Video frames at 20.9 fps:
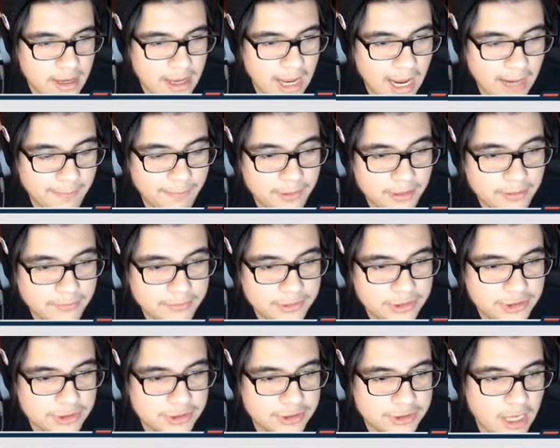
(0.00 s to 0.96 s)
I pretty
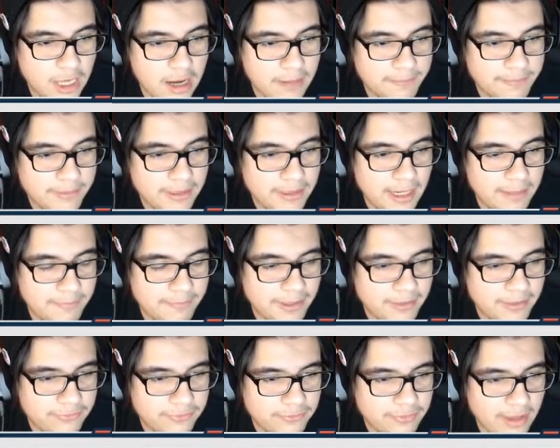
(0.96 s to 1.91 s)
much just copied and
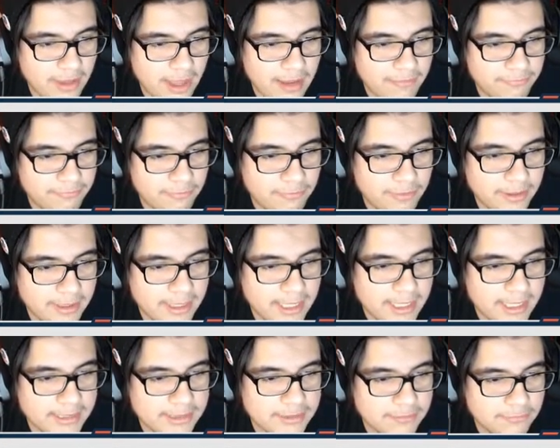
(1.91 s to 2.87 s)
pasted the F1
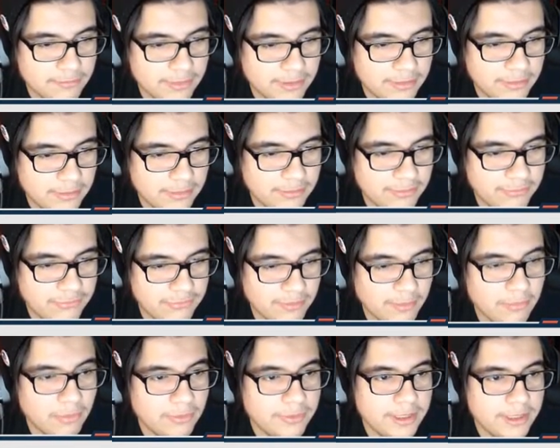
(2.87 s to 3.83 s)
guys with this
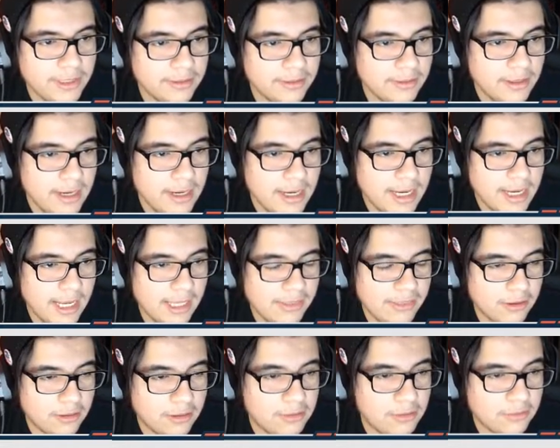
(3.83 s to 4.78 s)
symbol here and
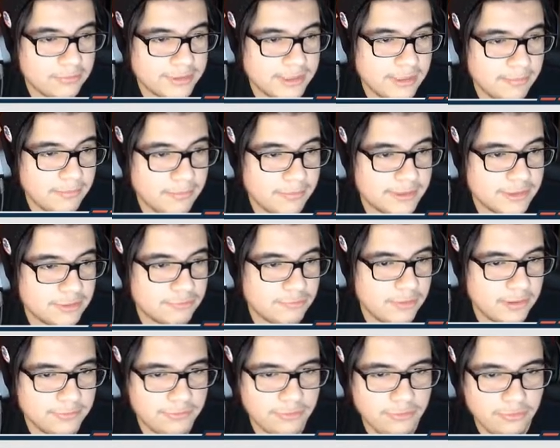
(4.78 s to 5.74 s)
the close symbol as
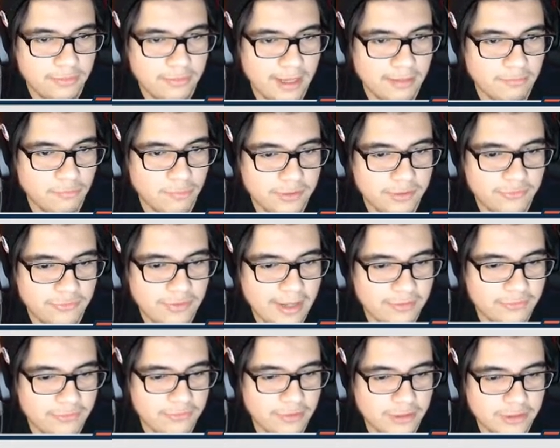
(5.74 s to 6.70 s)
well too. And once
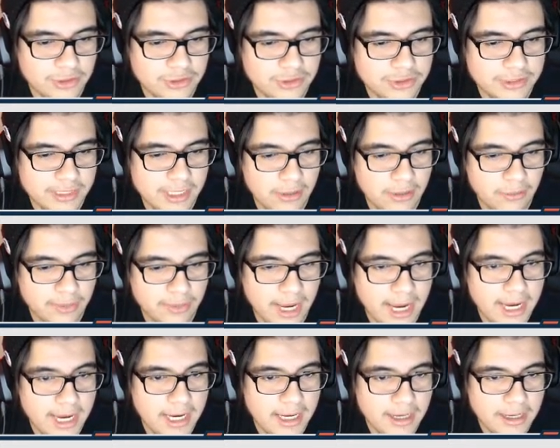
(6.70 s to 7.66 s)
that's done, you just hit
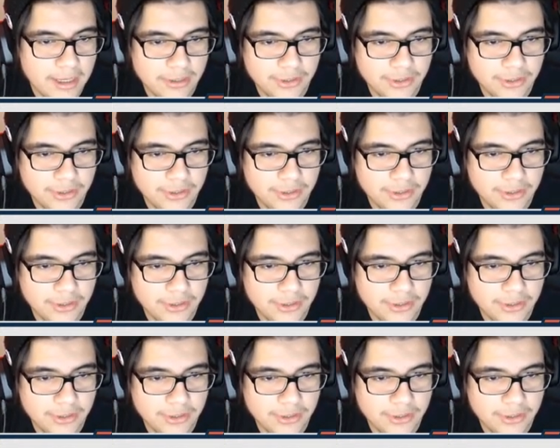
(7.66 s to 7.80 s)
OK.